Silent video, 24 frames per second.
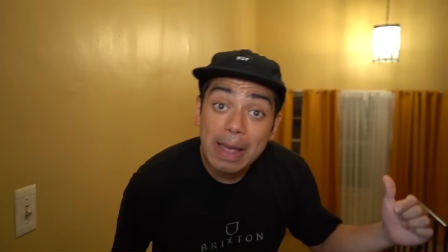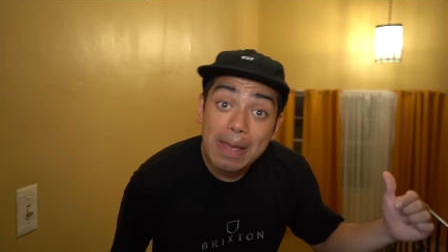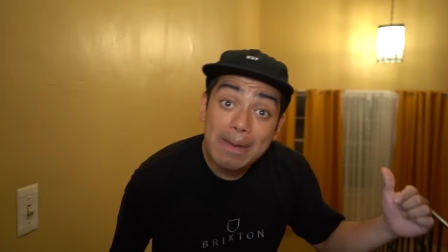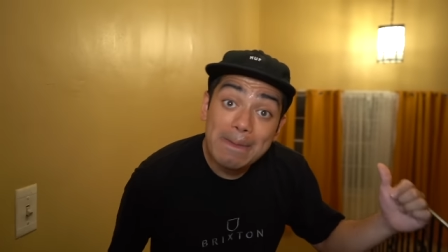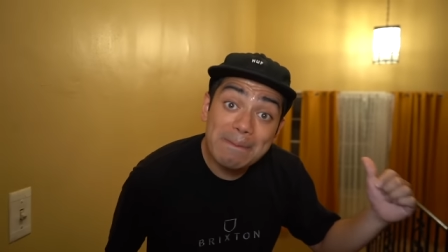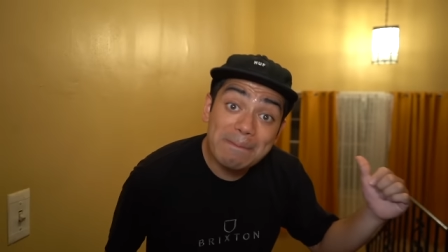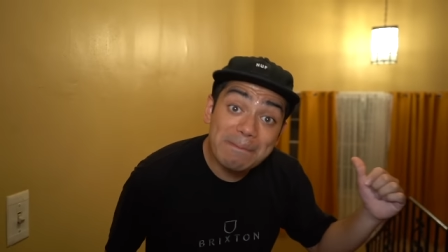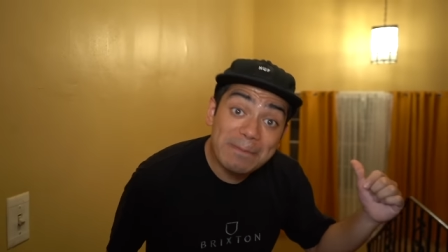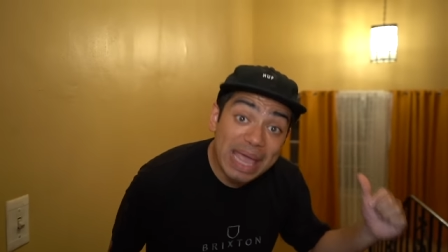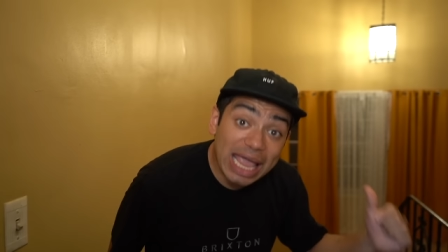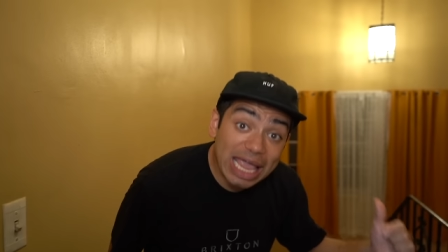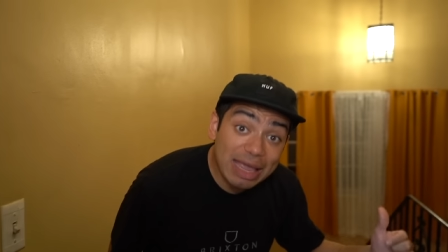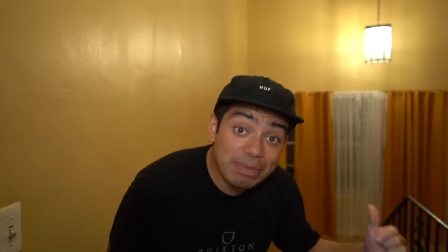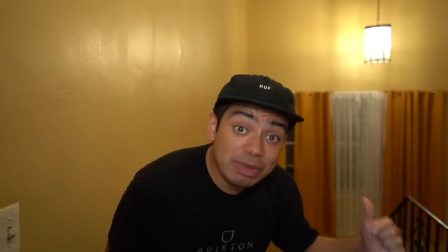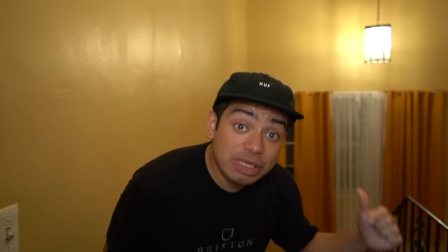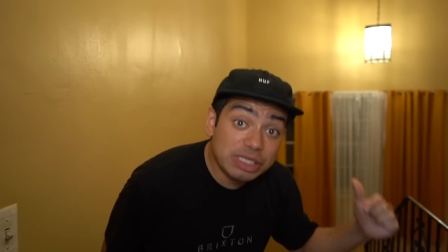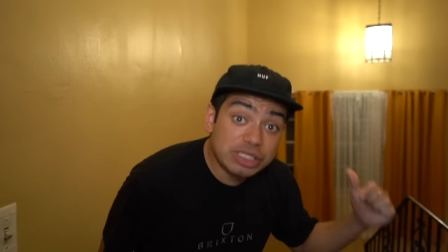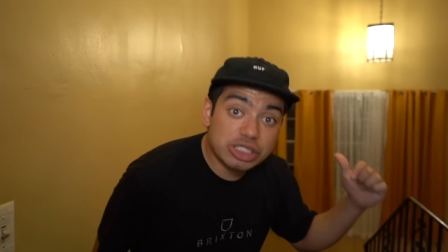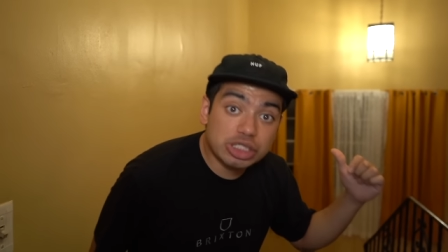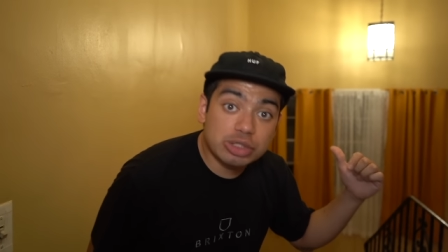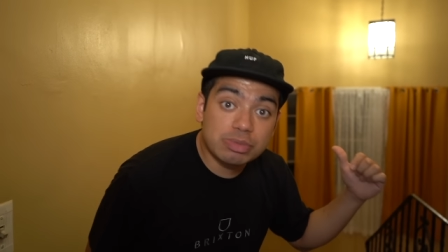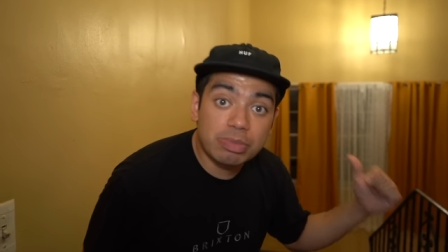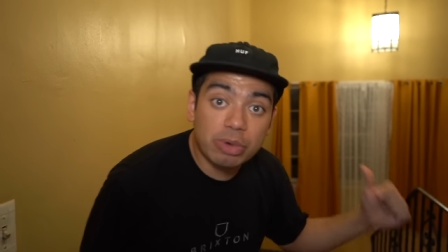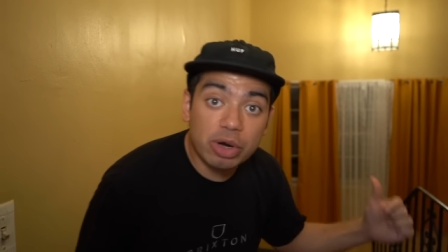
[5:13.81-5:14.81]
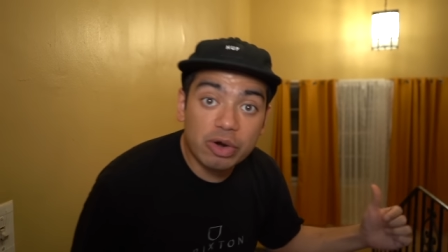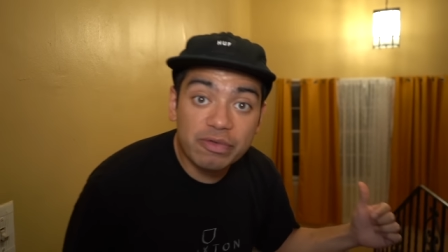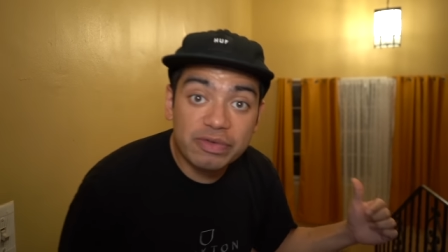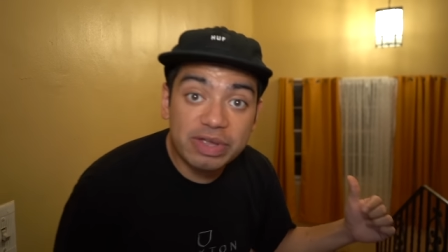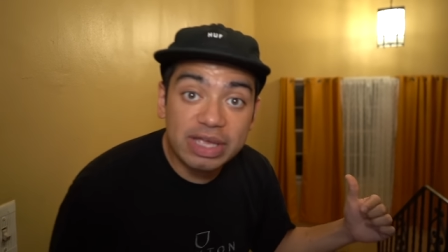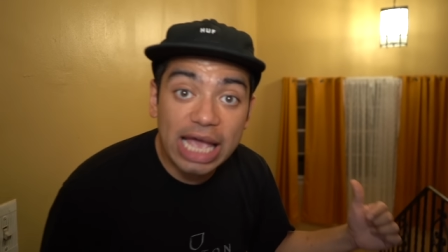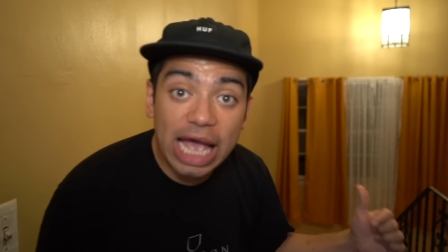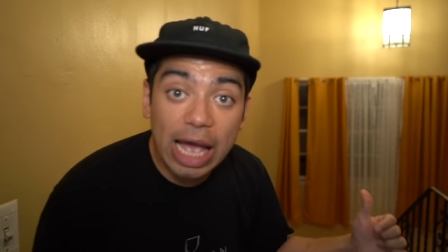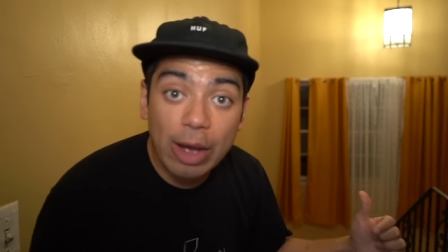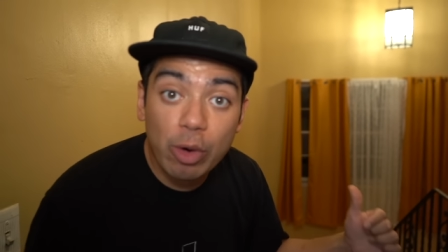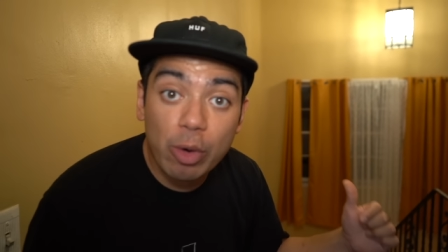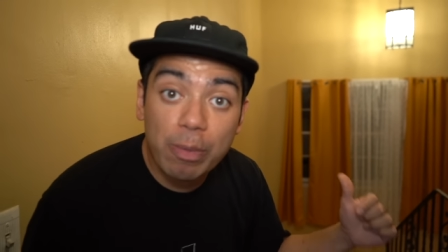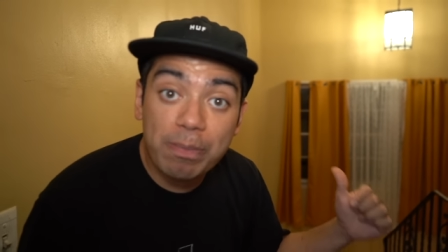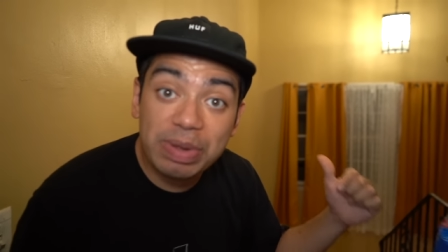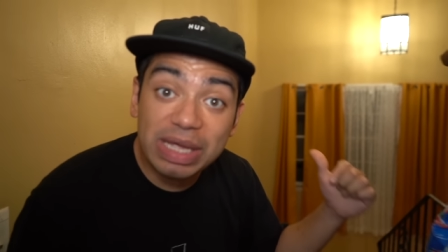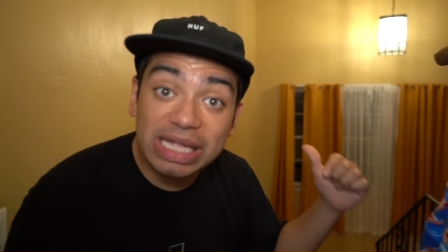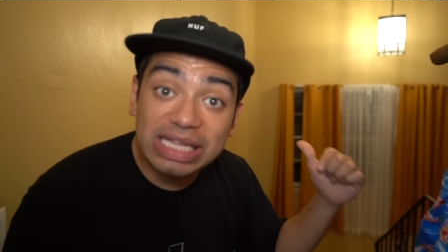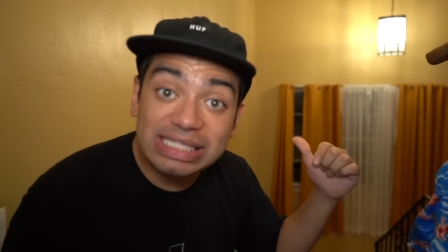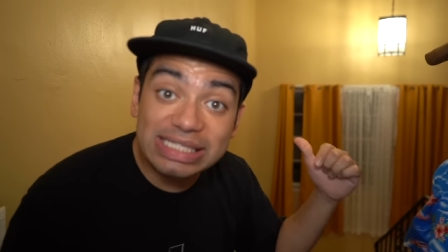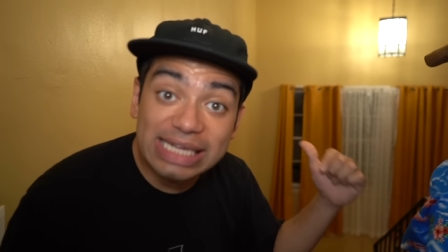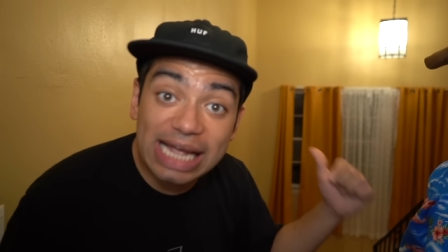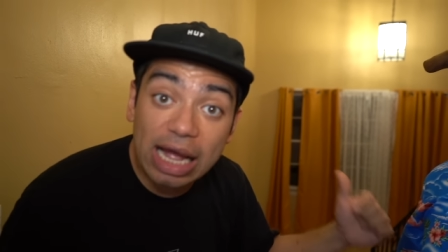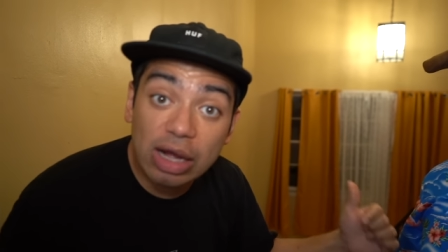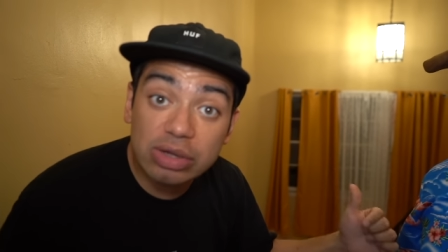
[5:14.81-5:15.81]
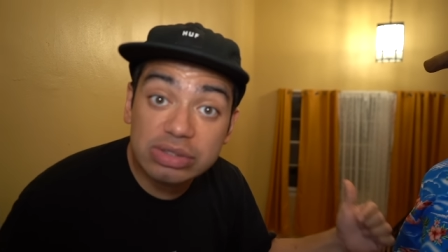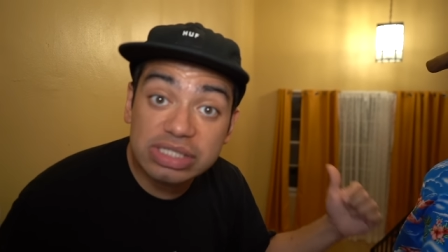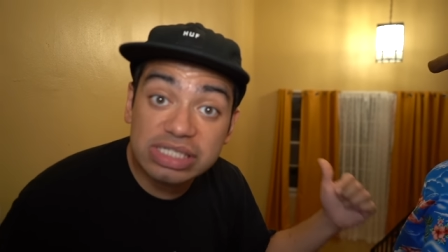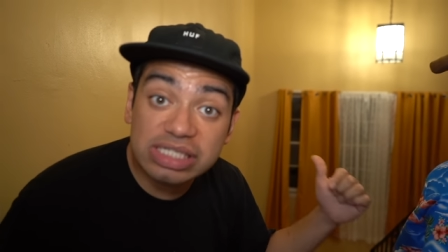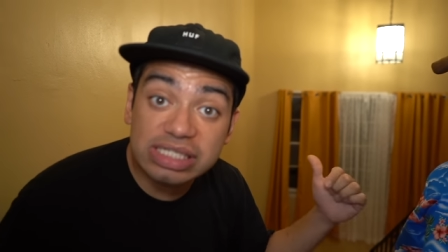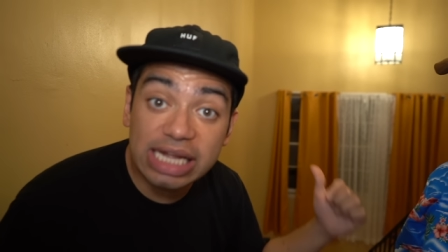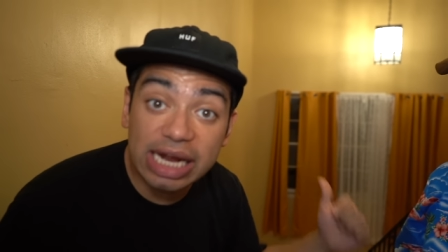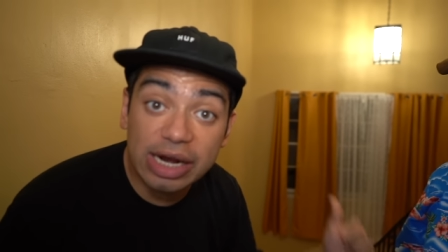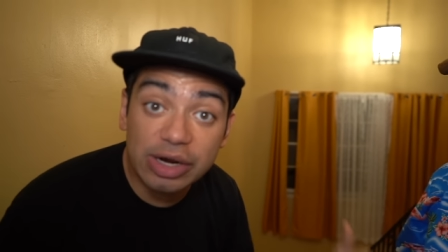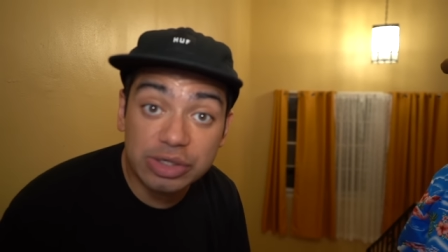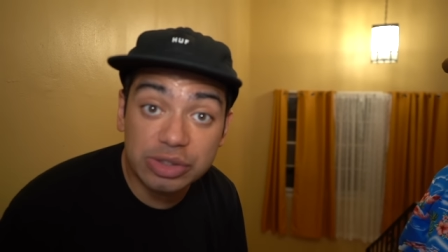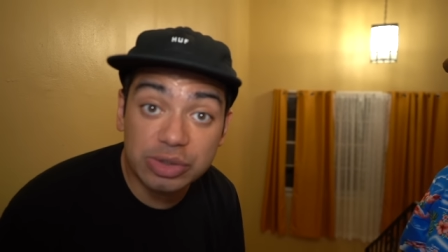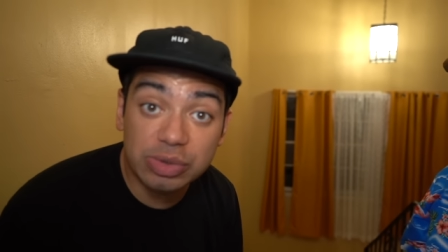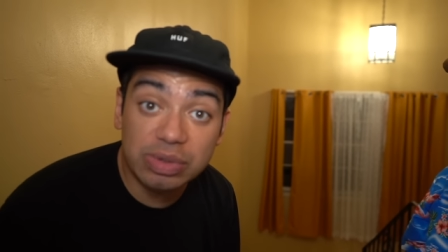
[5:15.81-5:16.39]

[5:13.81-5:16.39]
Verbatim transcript: Maybe Smurf Cat will be downstairs,